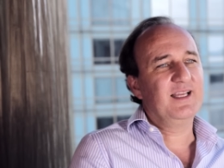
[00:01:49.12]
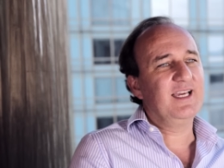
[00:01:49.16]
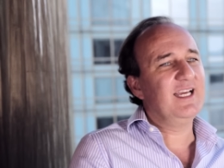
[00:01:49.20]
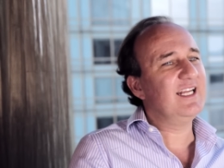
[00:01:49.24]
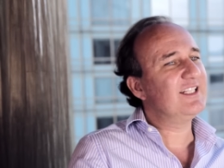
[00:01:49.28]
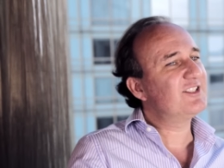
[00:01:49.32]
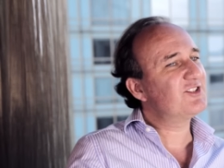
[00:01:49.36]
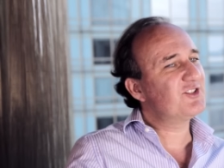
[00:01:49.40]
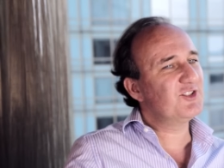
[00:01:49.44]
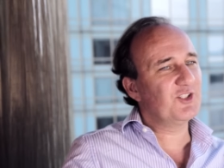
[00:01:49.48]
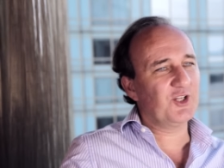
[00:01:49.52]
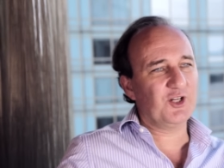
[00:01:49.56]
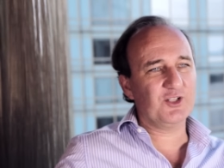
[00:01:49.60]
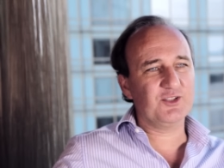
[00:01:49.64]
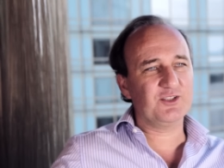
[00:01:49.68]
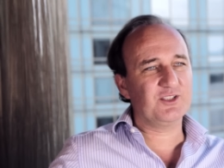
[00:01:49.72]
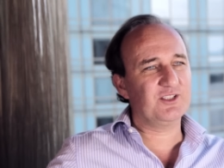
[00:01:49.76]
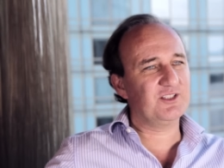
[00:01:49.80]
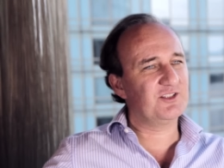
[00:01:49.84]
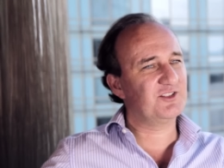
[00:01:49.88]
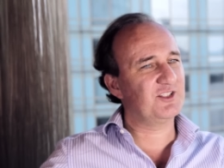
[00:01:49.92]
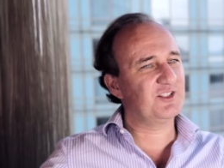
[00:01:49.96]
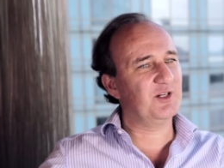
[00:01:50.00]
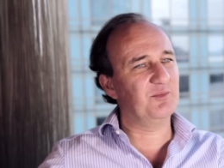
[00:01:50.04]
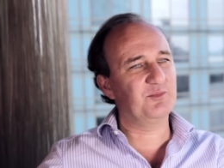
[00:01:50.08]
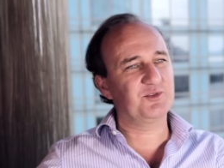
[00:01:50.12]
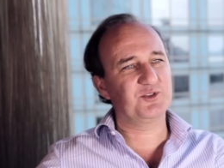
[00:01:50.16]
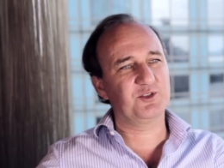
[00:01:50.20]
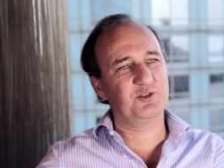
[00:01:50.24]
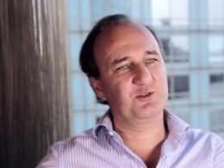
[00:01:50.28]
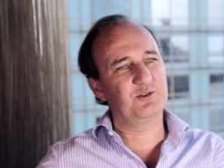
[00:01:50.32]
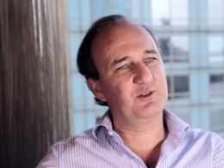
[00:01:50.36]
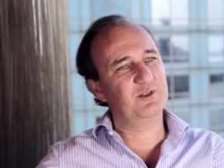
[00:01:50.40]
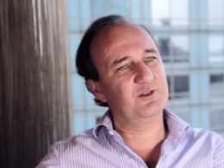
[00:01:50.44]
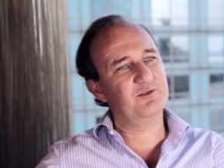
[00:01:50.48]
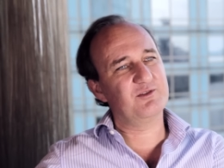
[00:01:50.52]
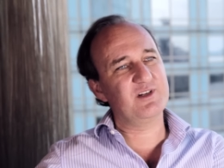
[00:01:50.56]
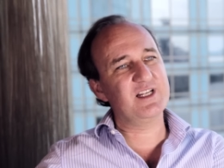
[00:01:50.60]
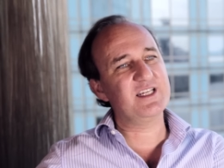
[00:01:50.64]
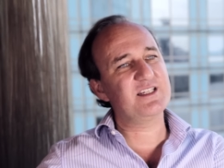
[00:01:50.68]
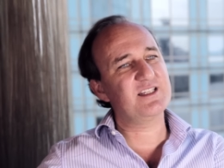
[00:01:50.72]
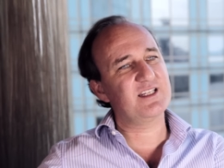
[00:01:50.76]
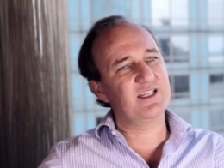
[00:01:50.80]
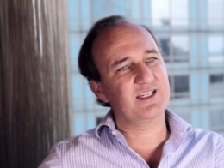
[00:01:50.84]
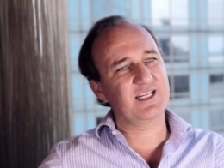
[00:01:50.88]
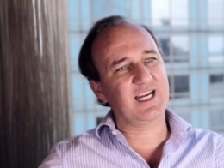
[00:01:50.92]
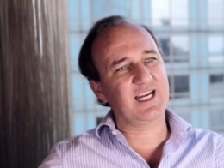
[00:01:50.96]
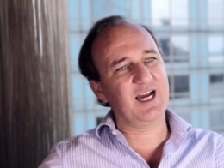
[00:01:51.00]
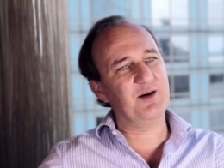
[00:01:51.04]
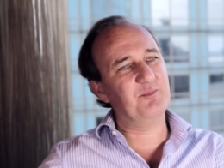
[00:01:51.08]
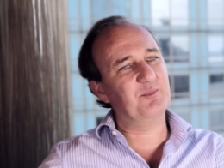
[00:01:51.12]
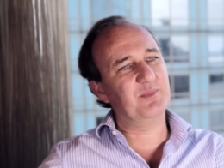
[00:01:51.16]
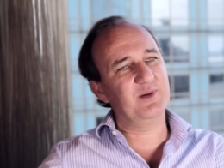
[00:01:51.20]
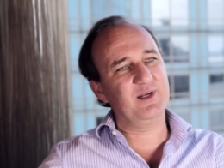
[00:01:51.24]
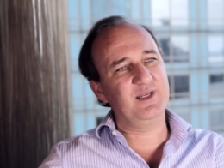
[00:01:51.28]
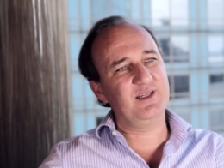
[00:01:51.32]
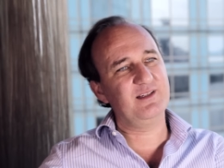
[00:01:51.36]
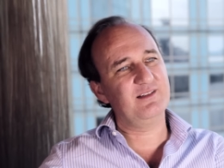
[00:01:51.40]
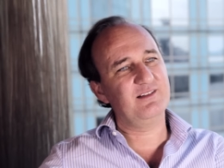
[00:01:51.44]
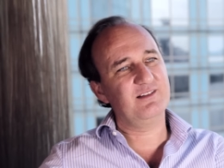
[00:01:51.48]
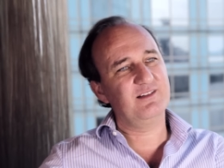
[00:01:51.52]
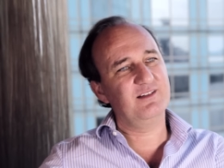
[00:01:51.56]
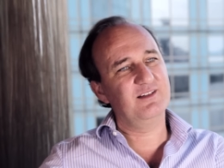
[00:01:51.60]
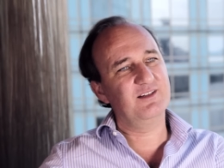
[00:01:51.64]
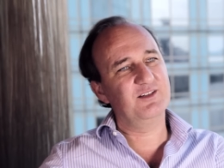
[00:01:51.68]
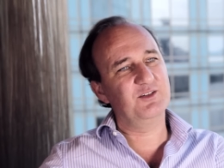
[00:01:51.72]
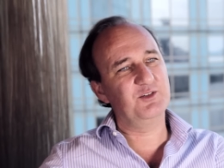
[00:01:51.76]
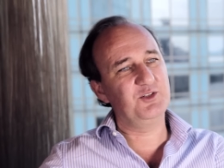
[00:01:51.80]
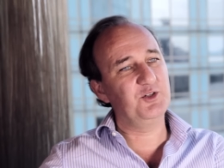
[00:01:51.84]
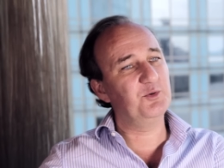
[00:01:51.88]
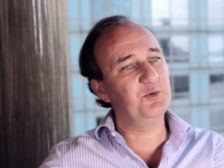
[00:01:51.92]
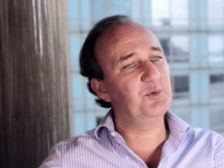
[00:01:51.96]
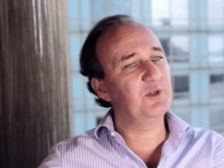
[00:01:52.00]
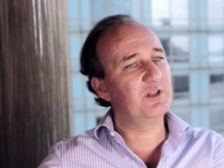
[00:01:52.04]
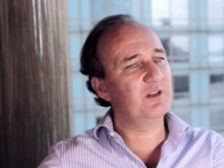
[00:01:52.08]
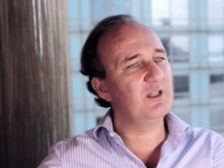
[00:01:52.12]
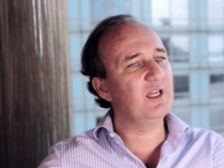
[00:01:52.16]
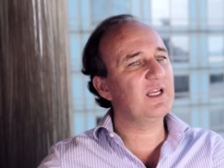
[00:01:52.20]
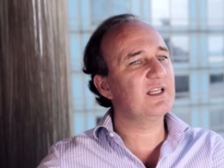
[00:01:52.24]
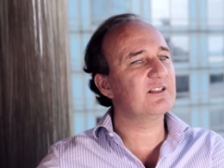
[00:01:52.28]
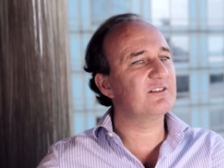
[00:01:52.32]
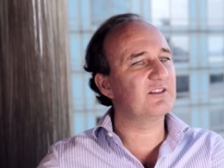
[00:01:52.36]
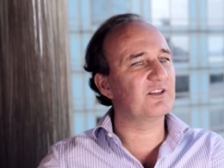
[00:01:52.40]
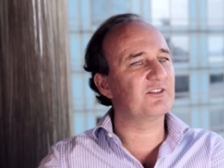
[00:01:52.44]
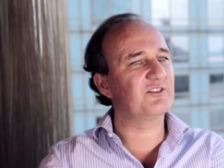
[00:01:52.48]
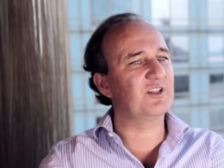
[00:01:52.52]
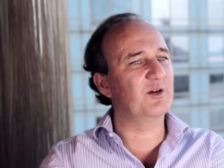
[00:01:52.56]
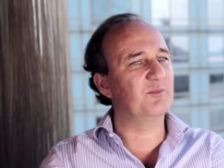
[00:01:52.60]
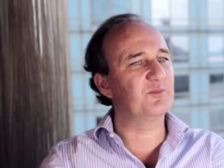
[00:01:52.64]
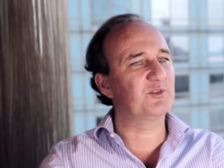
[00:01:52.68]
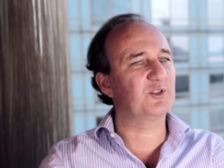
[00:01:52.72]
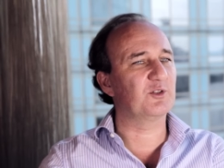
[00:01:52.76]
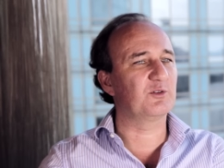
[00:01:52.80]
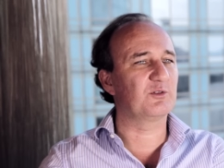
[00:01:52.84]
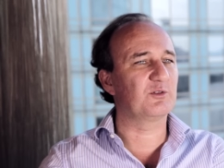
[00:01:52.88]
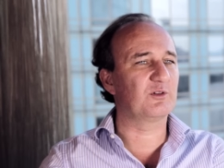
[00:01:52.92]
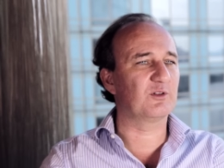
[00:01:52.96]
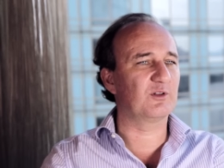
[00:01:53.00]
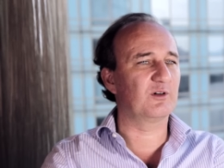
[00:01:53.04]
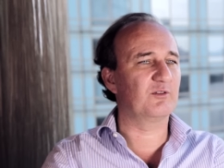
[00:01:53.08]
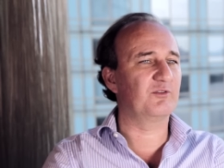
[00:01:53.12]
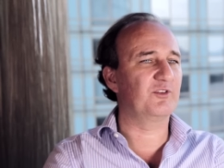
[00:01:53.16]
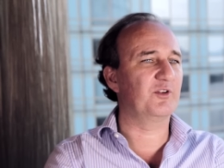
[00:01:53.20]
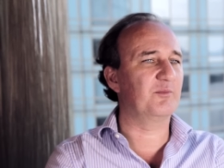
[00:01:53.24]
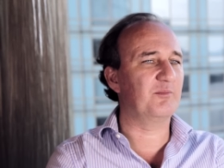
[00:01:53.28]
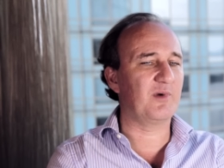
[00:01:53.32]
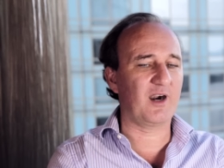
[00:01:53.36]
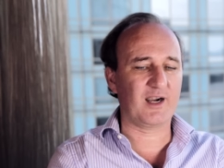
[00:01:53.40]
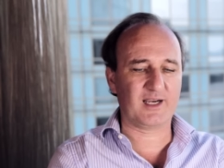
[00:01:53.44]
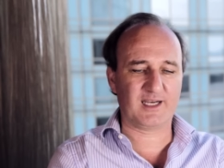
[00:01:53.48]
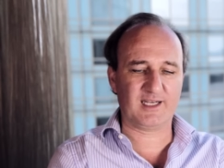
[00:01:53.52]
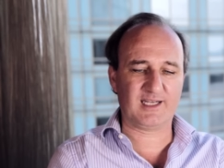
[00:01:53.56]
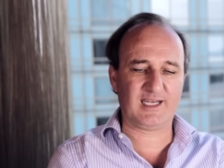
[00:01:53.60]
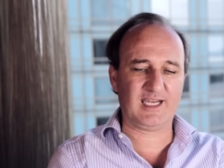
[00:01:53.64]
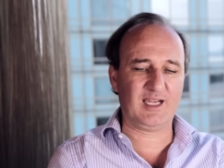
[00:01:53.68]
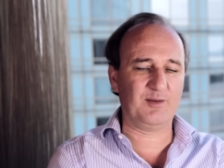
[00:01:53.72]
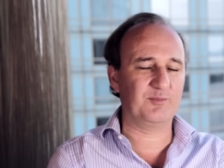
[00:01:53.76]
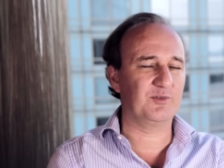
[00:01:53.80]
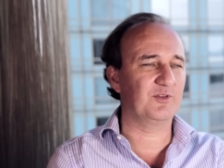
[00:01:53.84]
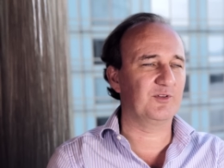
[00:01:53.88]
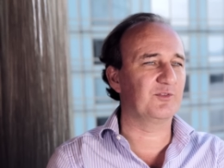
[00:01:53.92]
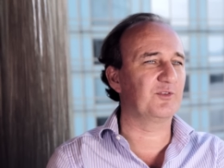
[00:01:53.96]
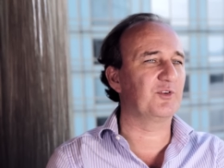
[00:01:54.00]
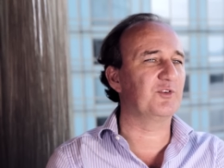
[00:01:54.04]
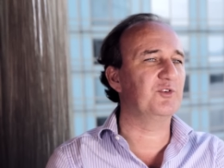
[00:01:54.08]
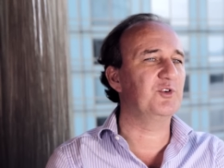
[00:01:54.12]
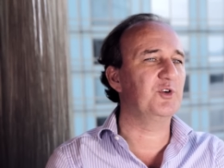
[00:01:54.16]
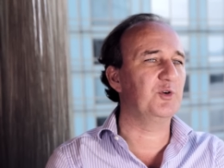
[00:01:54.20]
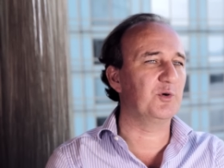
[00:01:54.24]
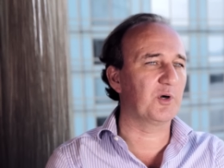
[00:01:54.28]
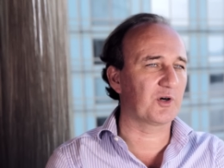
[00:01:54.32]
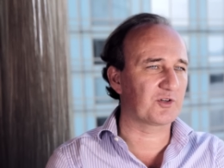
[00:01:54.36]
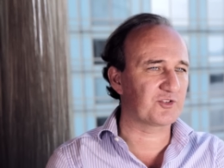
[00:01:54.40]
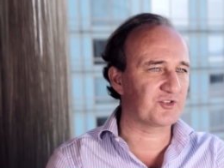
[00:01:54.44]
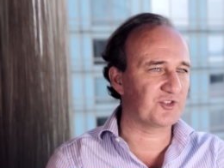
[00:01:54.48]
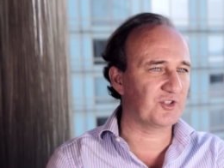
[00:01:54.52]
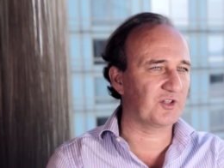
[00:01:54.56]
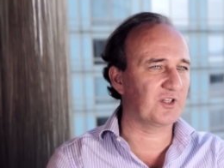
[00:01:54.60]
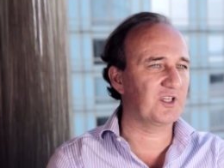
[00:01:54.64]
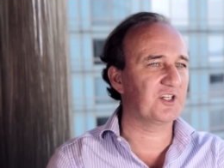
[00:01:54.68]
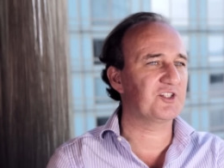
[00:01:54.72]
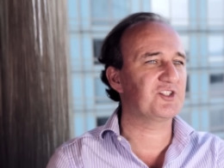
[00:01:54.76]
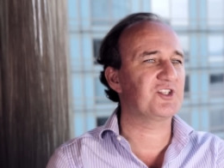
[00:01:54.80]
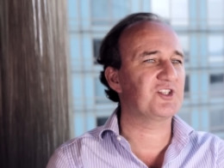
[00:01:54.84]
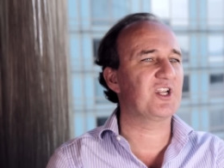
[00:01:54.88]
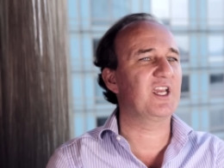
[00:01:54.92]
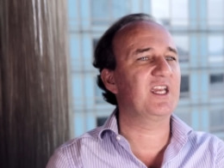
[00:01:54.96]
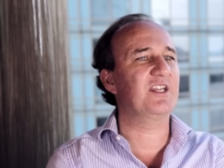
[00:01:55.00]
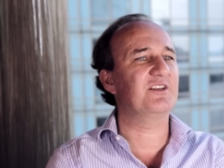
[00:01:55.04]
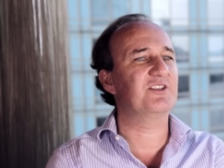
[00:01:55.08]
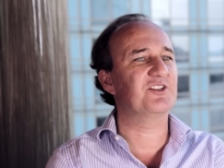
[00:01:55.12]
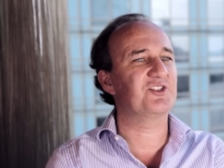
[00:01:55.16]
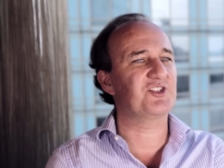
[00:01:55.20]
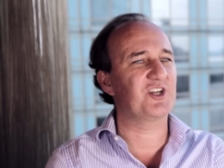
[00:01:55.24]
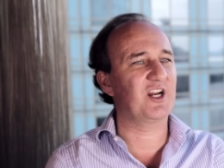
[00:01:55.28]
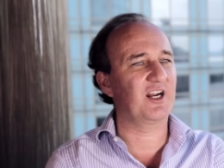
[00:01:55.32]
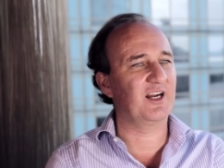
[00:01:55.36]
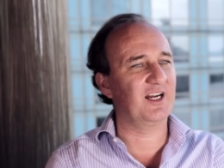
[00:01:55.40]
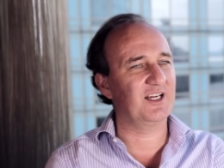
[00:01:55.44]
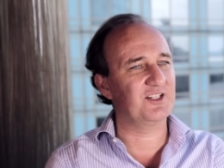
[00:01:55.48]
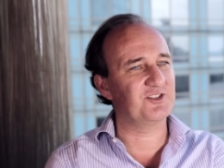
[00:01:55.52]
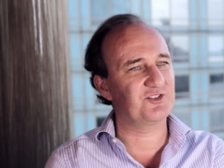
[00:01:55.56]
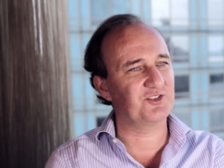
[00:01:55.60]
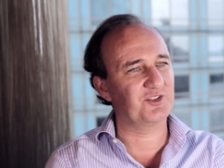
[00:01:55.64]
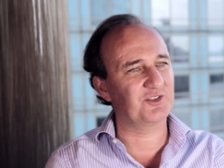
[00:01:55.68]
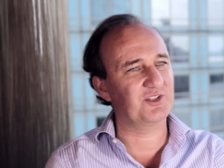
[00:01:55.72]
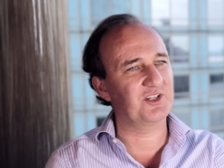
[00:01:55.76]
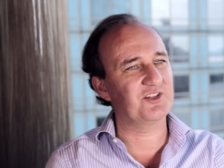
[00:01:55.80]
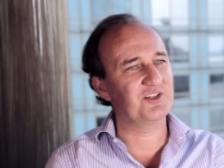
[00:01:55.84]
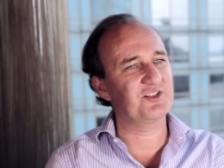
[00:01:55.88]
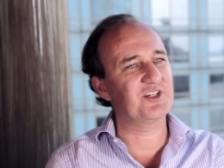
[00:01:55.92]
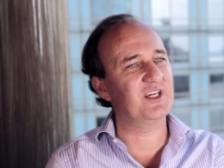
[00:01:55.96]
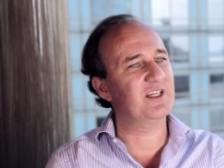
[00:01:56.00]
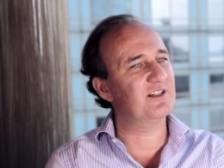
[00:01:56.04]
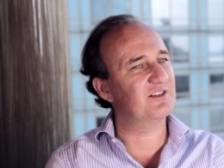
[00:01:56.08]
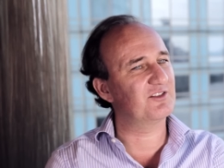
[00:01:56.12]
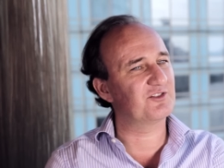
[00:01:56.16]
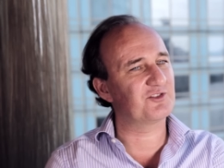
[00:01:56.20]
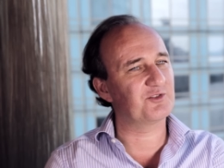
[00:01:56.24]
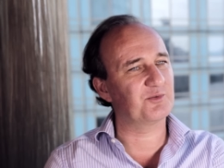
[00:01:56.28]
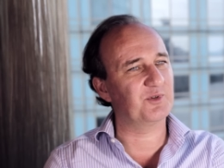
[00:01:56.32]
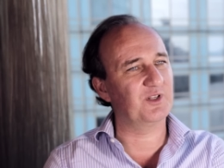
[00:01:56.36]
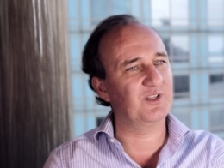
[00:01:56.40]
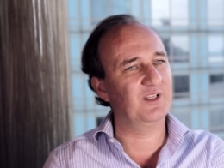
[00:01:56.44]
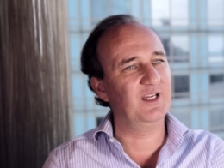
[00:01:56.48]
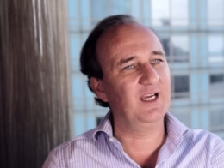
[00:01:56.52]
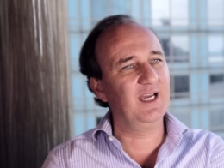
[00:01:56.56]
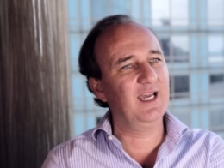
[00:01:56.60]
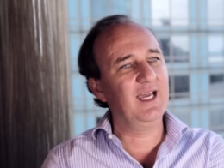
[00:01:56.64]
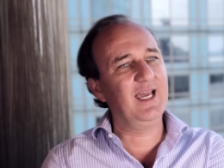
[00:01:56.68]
It's not the sum total of listed companies. You would think it's the sum total of the market cap of the New York Stock Exchange, the Shanghai Stock Exchange, and so on.